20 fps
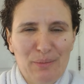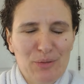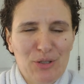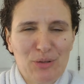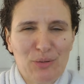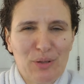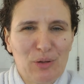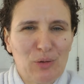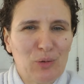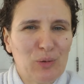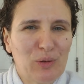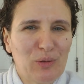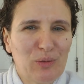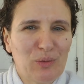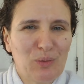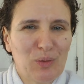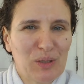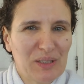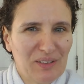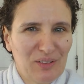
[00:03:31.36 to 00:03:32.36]
I'm sure you all
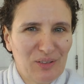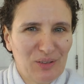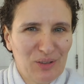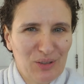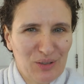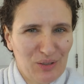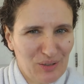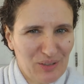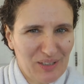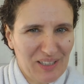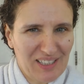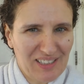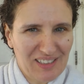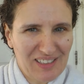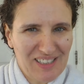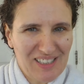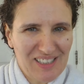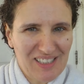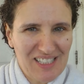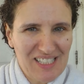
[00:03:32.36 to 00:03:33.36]
want to do that
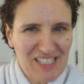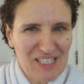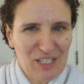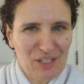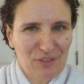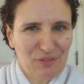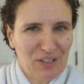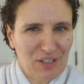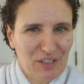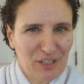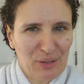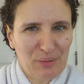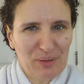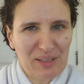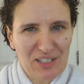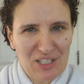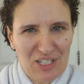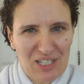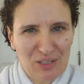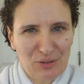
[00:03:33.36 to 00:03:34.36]
instead of arguing
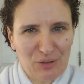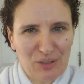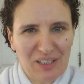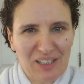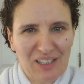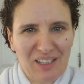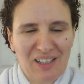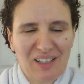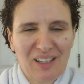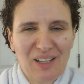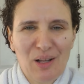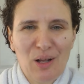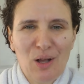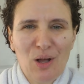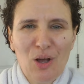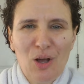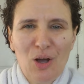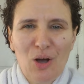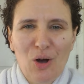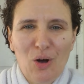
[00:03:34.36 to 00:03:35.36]
and shouting,
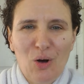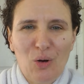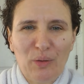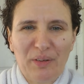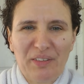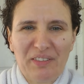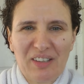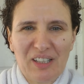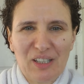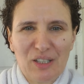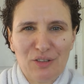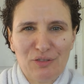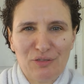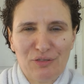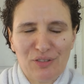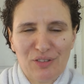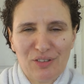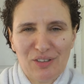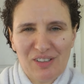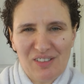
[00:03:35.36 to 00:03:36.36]
or instead of
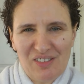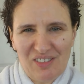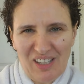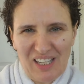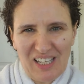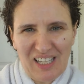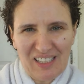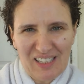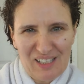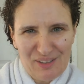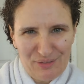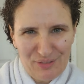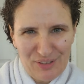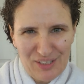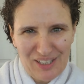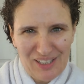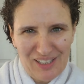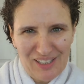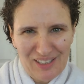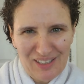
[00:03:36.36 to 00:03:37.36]
saying
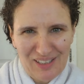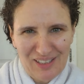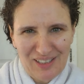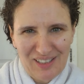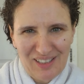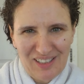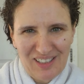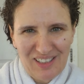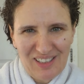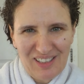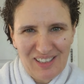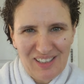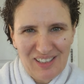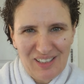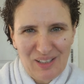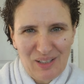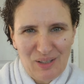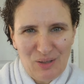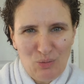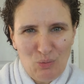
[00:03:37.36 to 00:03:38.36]
nothing,
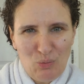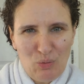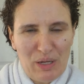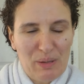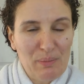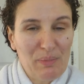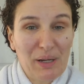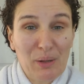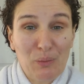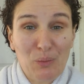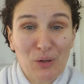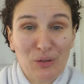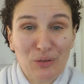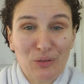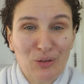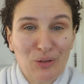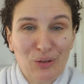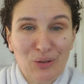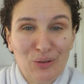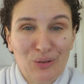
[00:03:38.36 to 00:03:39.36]
we might want
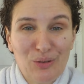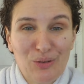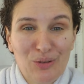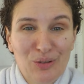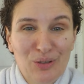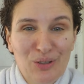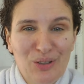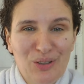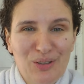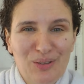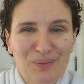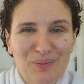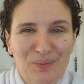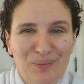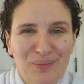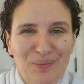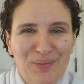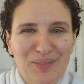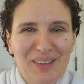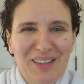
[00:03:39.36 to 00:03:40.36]
to.
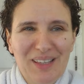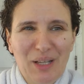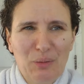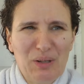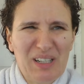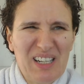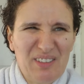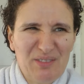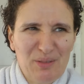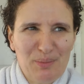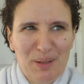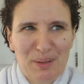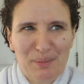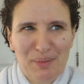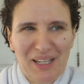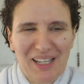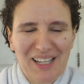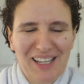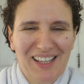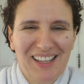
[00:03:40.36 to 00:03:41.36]
That would never be
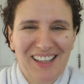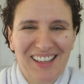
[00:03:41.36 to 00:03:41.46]
me.